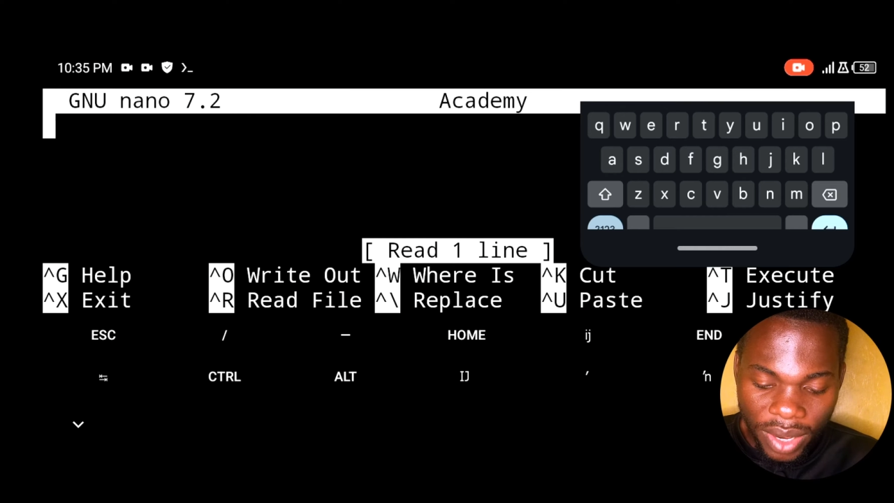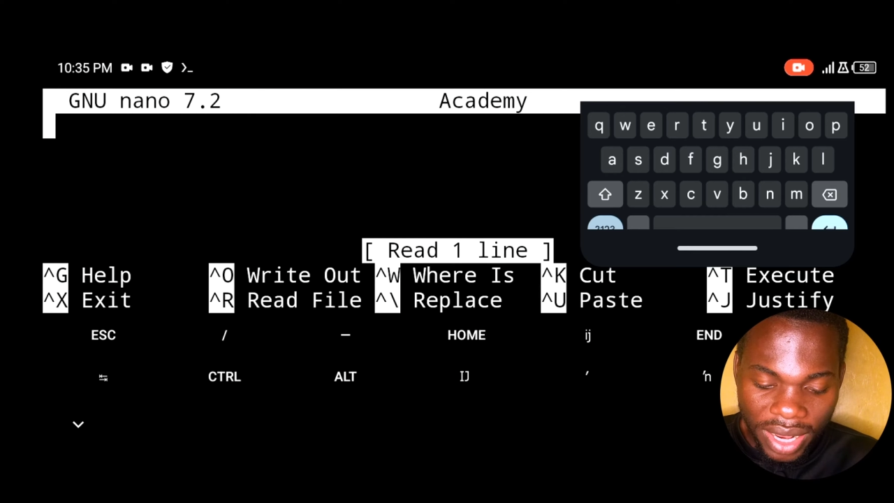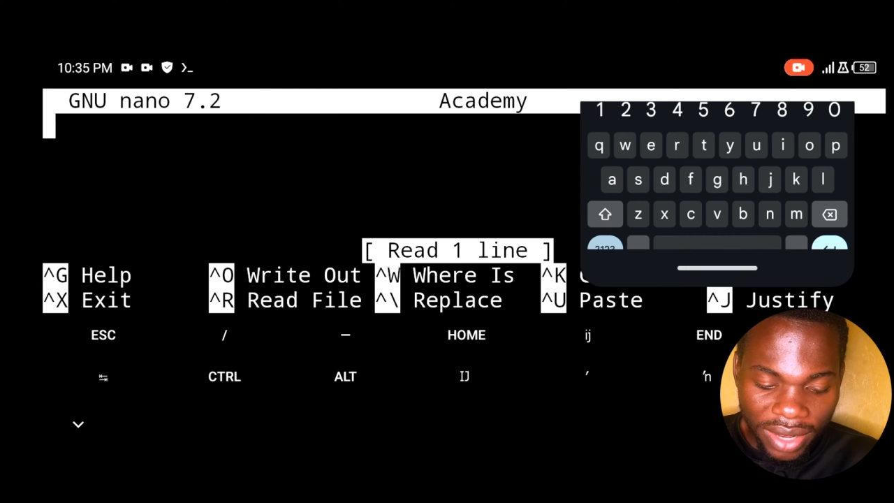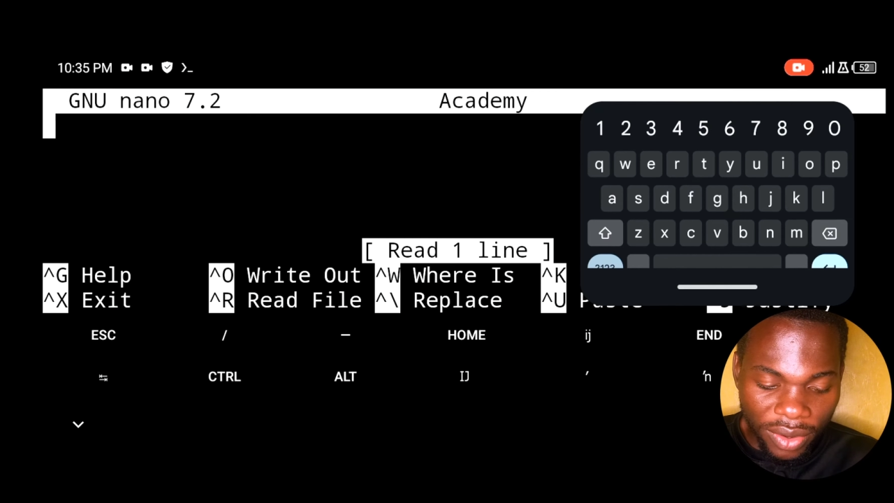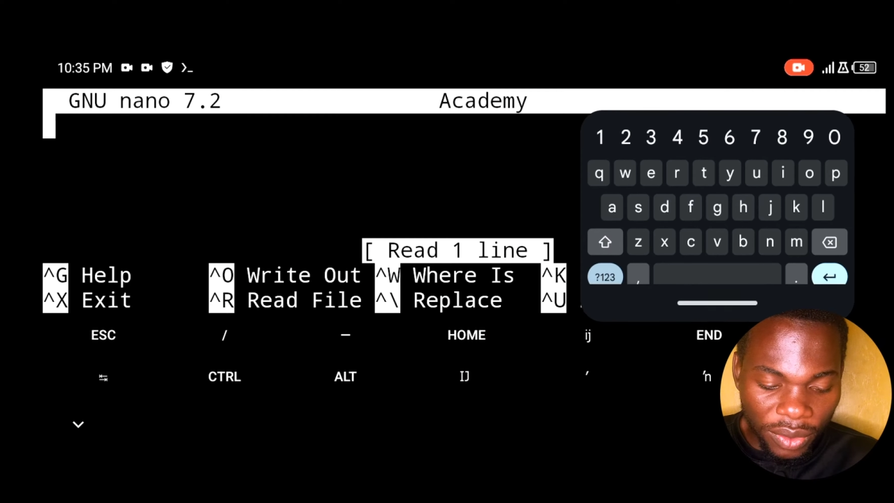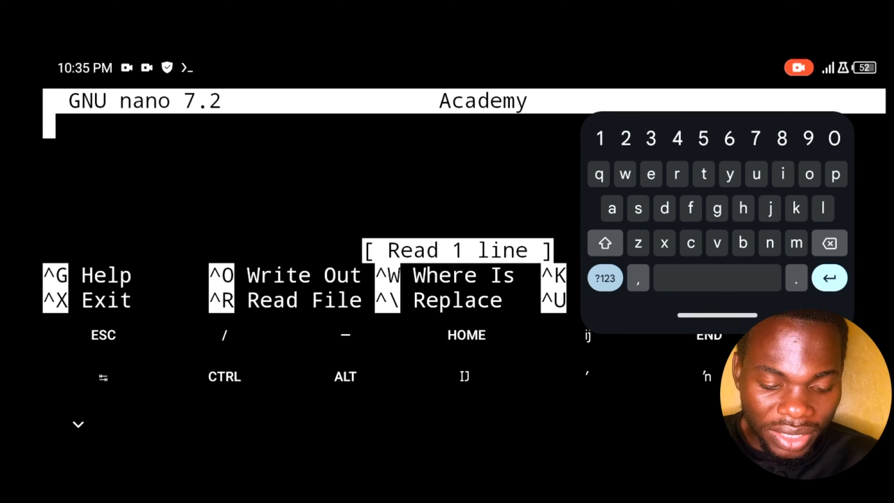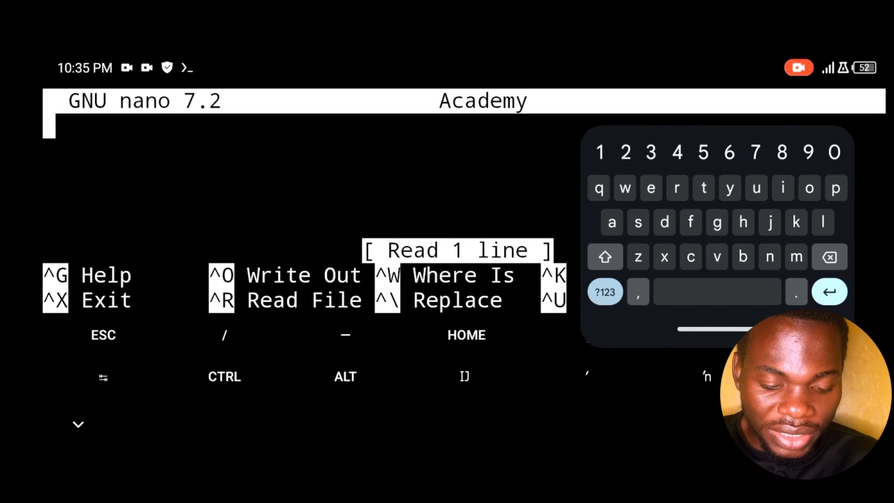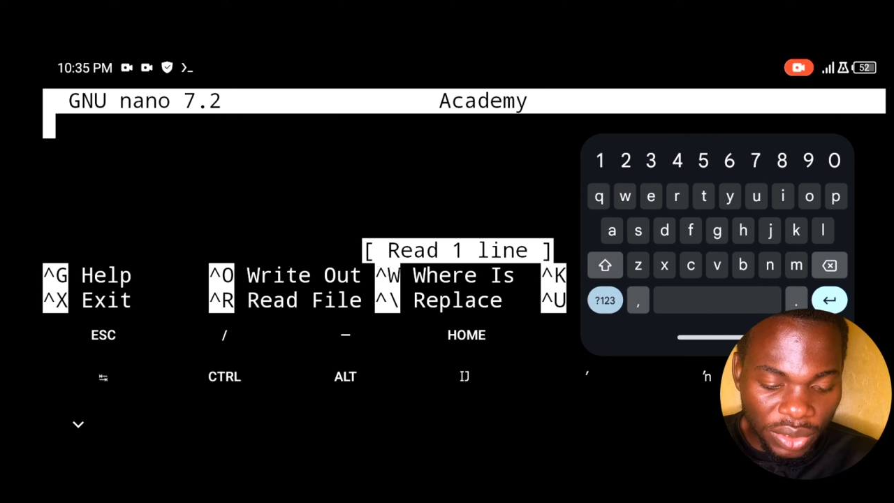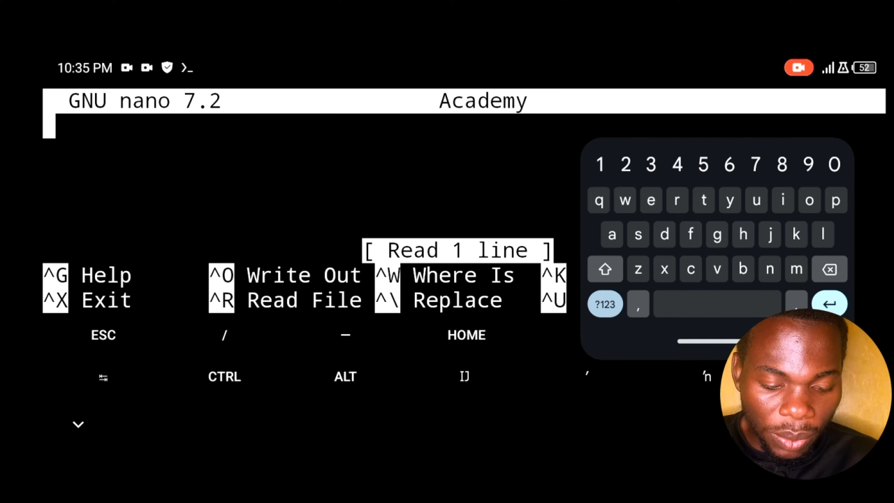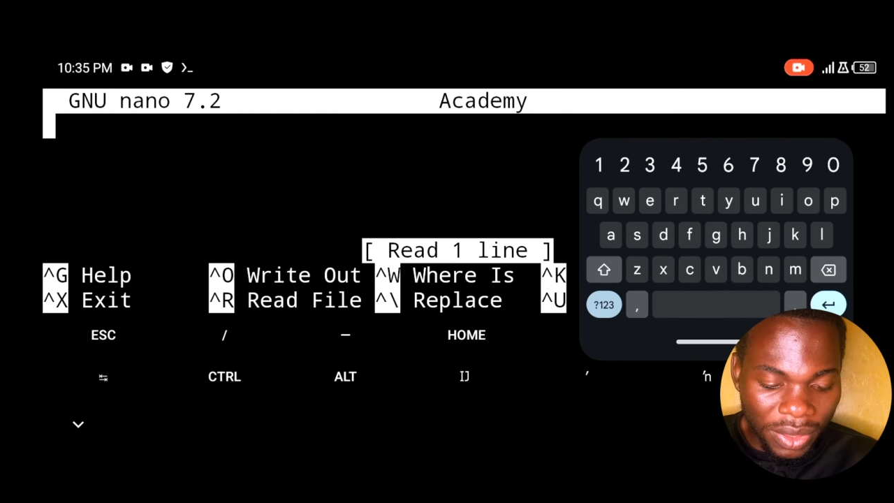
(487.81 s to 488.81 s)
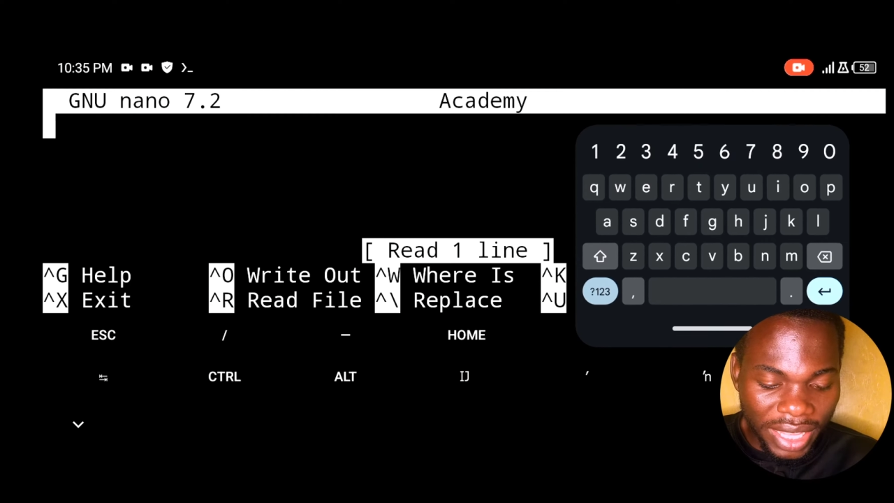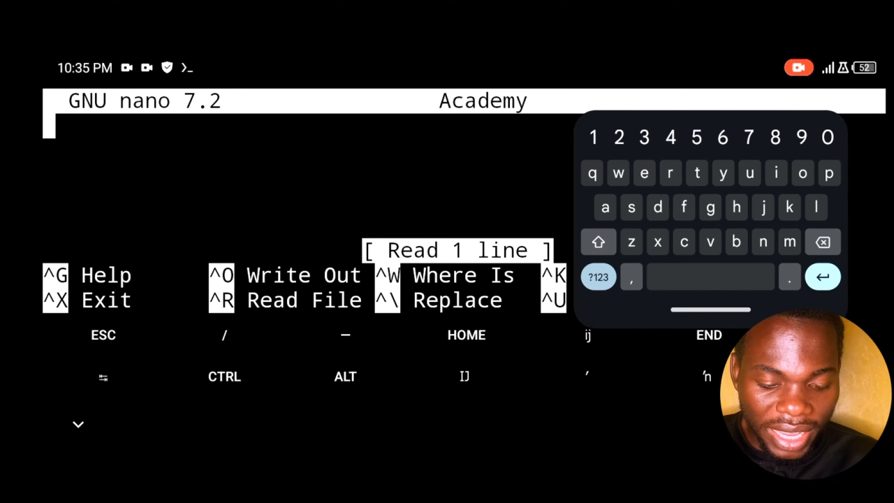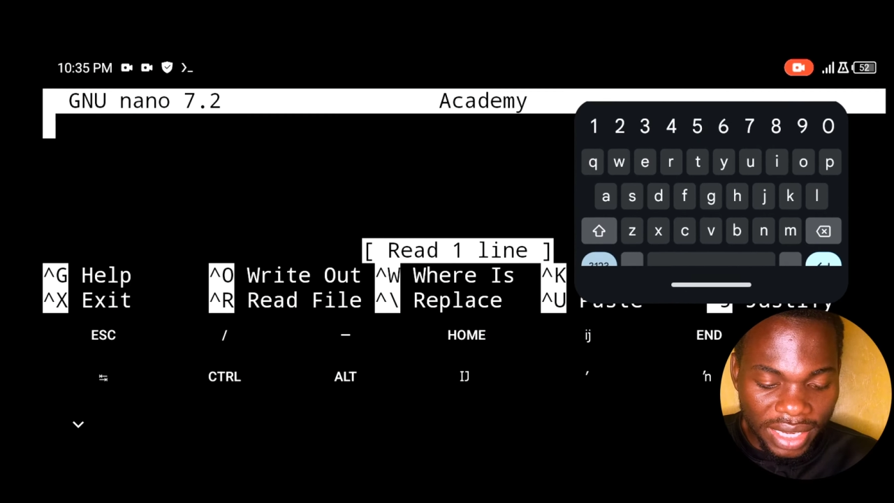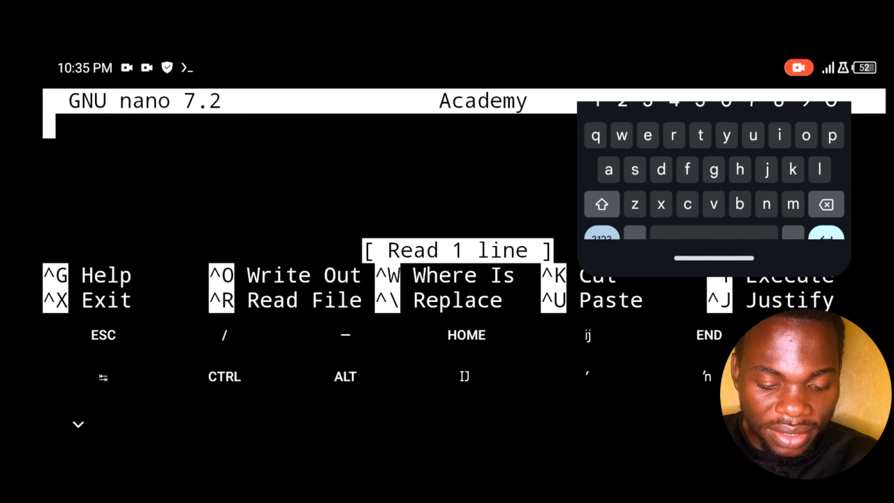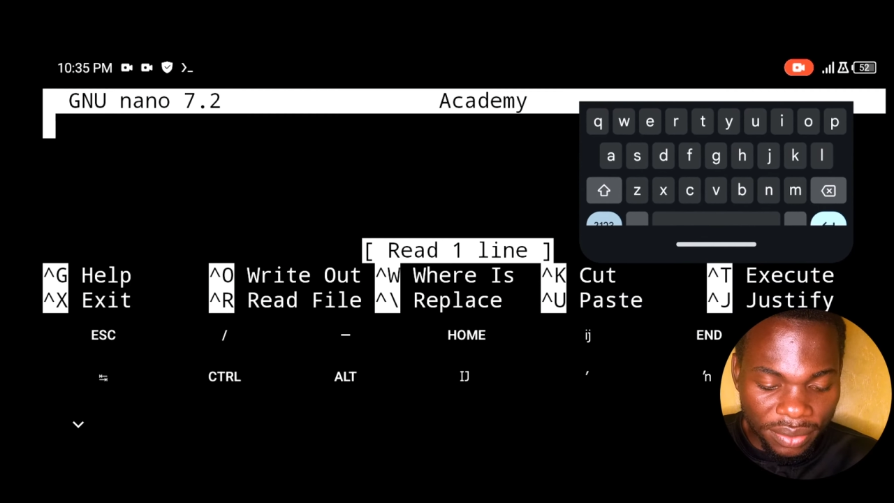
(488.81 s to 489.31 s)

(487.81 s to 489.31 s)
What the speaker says: are on the top there.